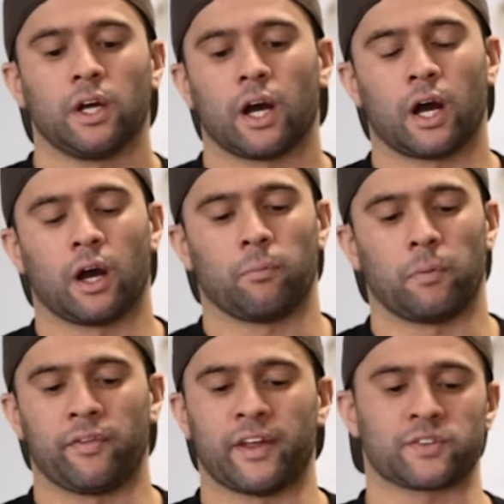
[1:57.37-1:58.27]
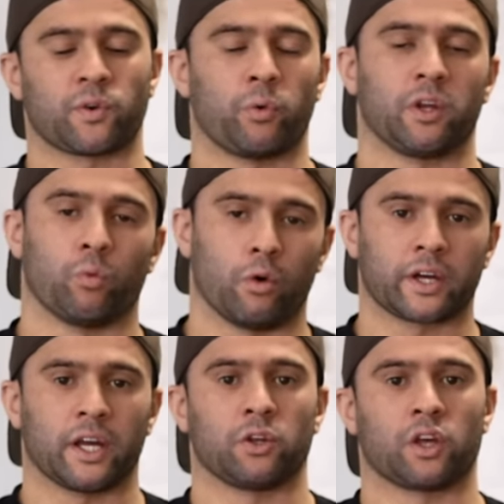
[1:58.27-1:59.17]
And that's from when you
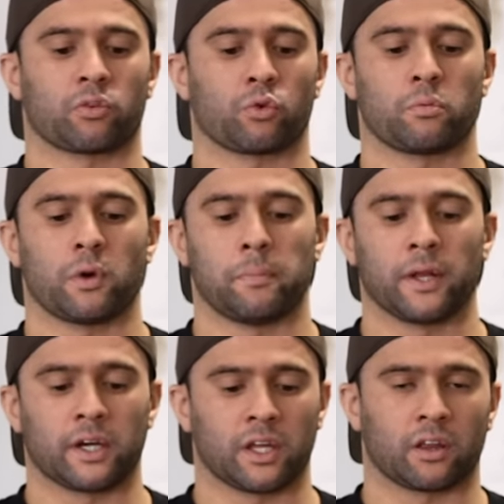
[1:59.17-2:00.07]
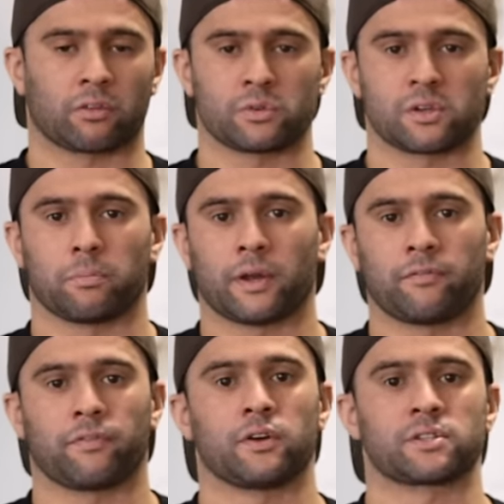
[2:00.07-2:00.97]
walk in, you get through your mobility, get through some
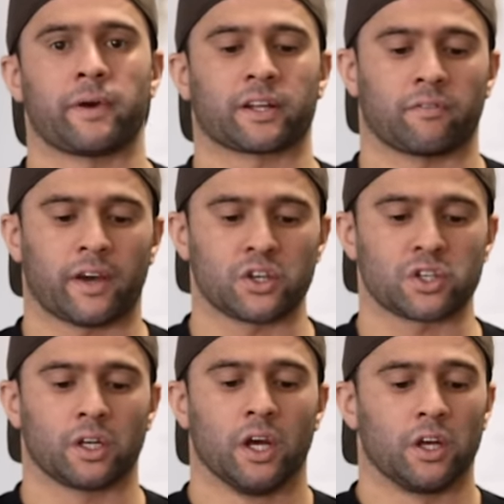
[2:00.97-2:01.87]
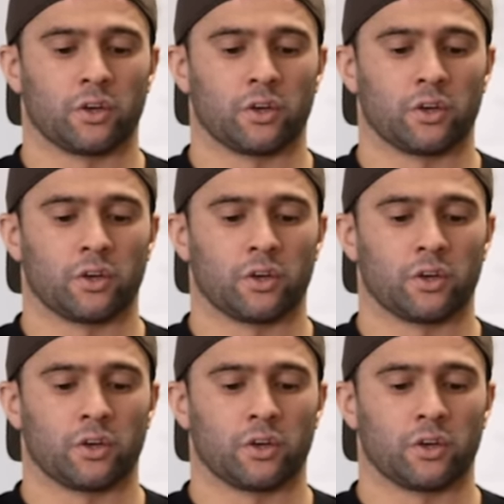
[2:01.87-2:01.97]
blood flow, some activation.